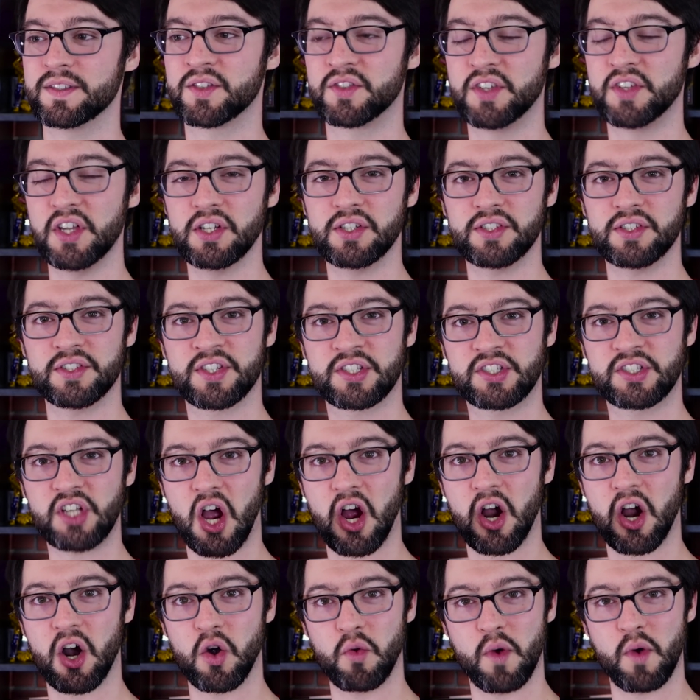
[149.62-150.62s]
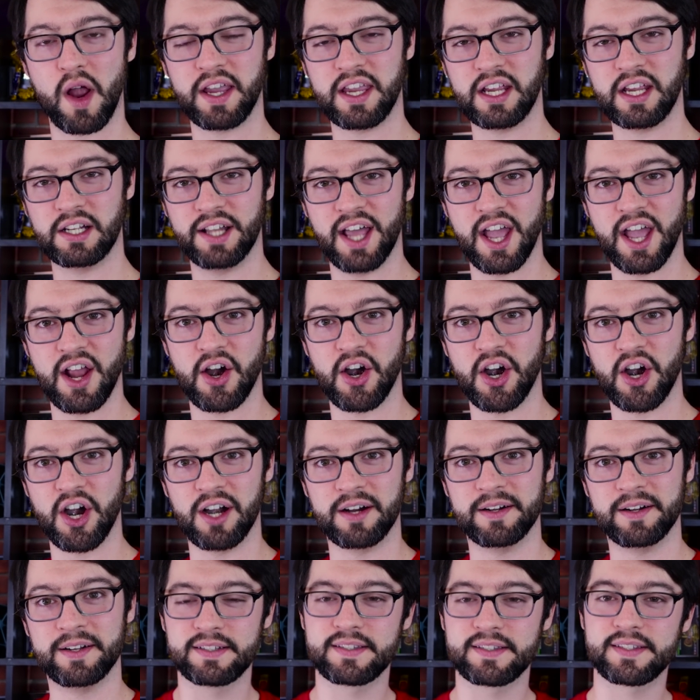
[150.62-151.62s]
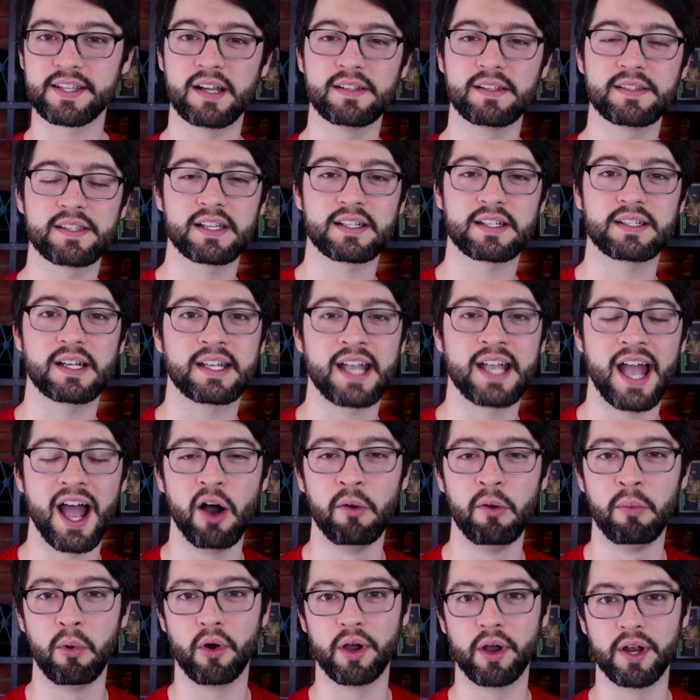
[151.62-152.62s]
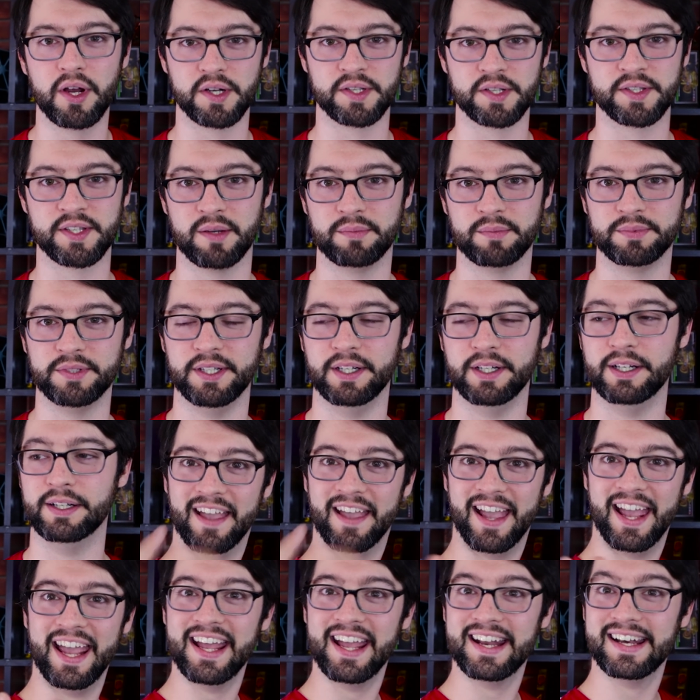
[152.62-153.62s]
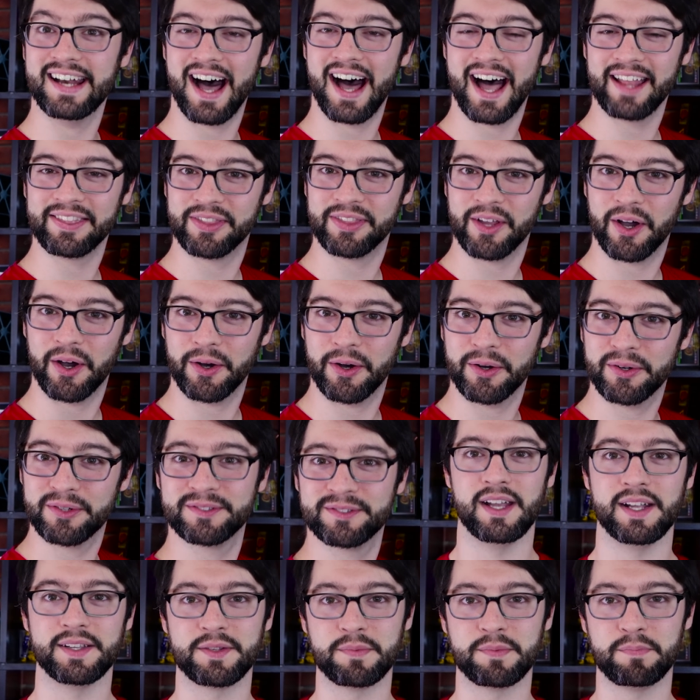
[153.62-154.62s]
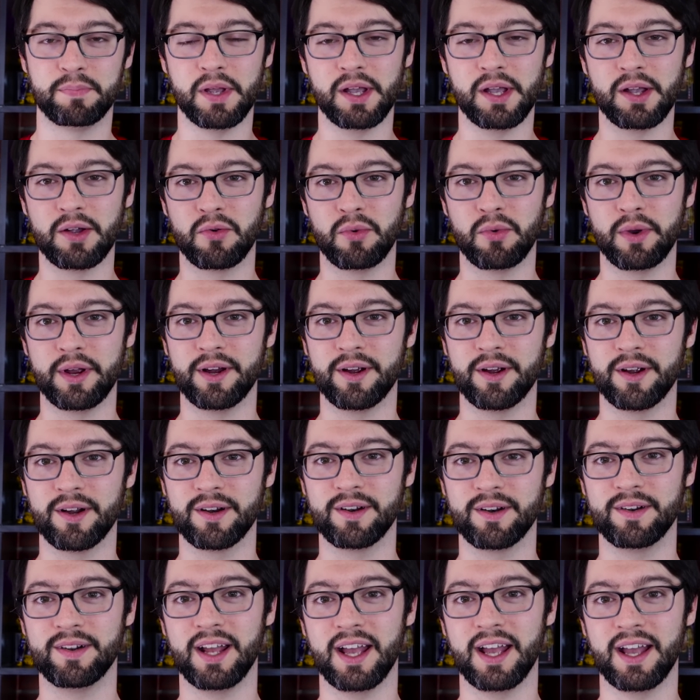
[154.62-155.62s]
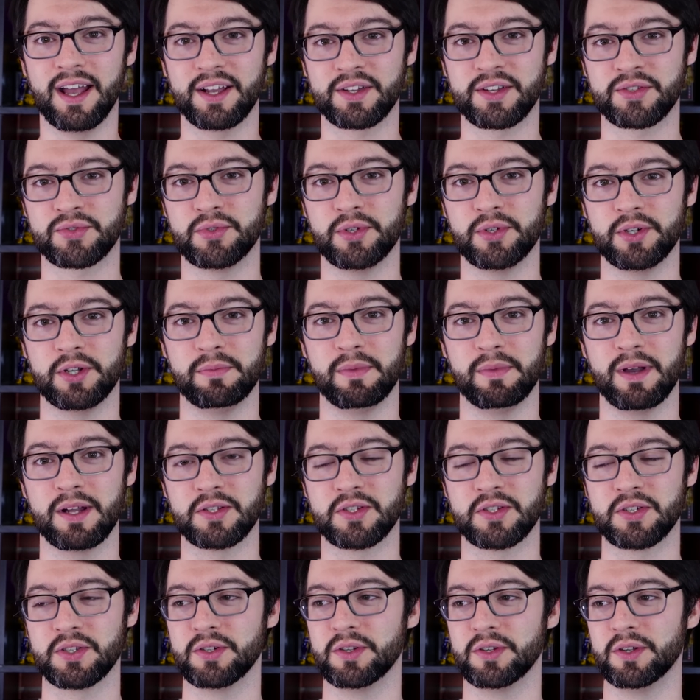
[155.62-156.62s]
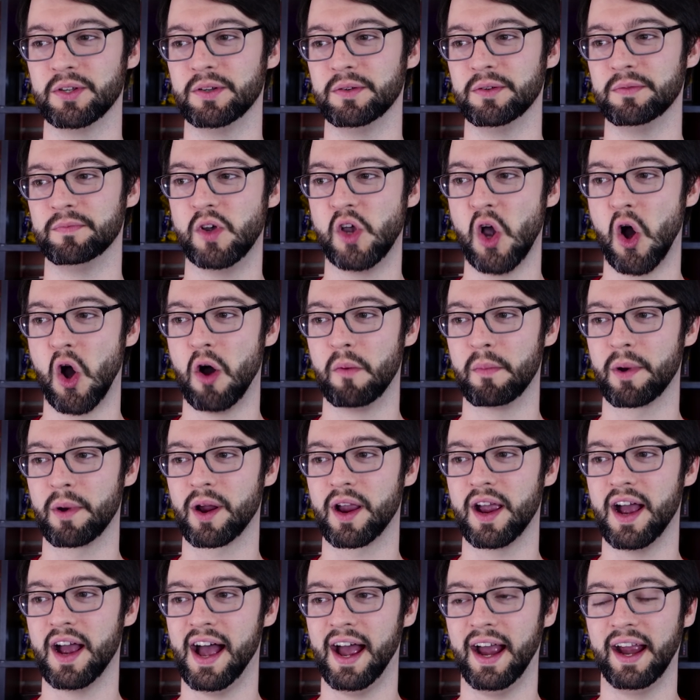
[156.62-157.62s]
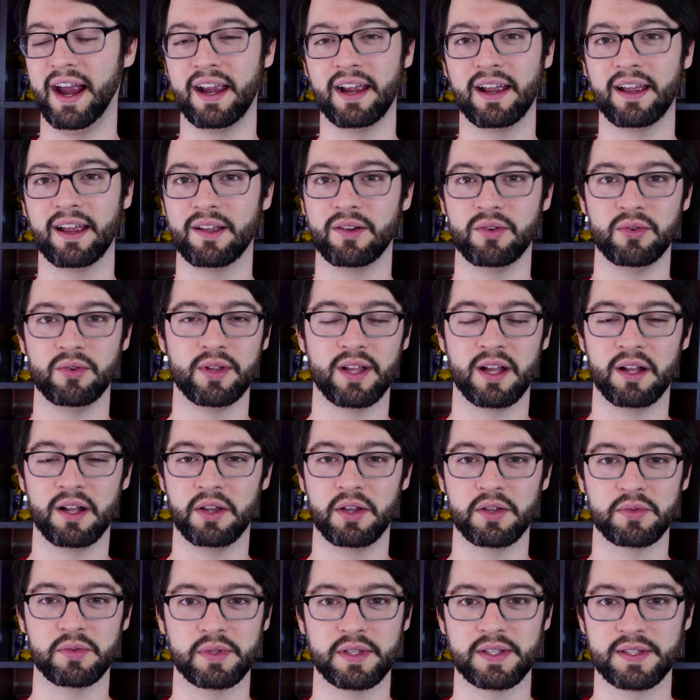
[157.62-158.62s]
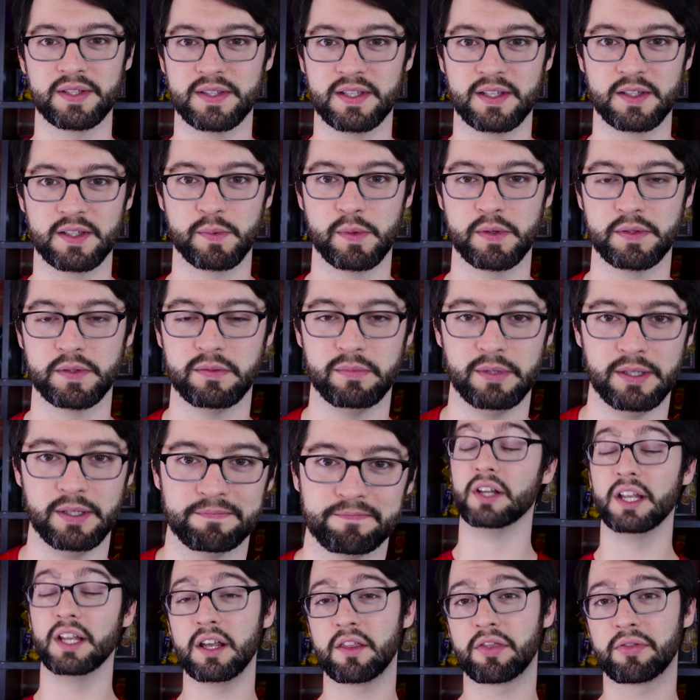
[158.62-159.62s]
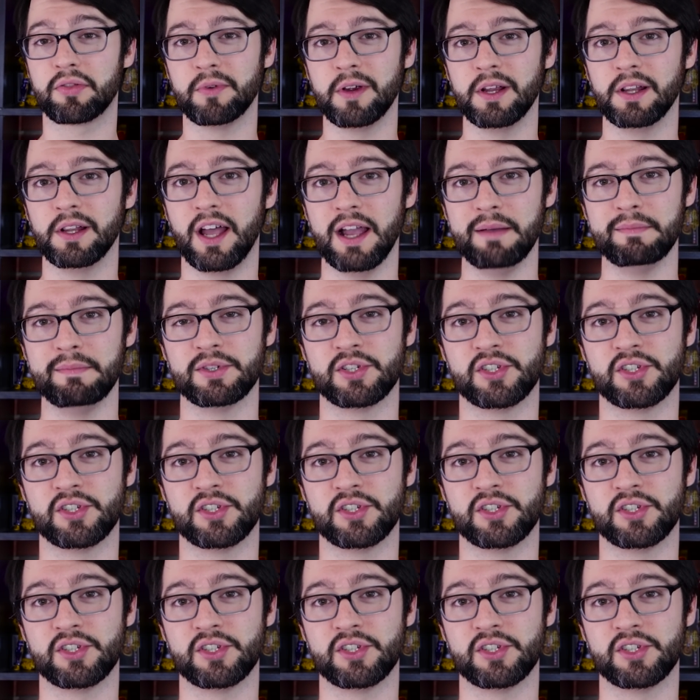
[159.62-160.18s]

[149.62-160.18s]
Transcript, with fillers: Steel Star Regulator. That sounds like a cowboy or something. It not though. It's a big weird extra dimensional Gomer guy. Uh, who the hell knows what this thing's supposed to be? Link 3 Light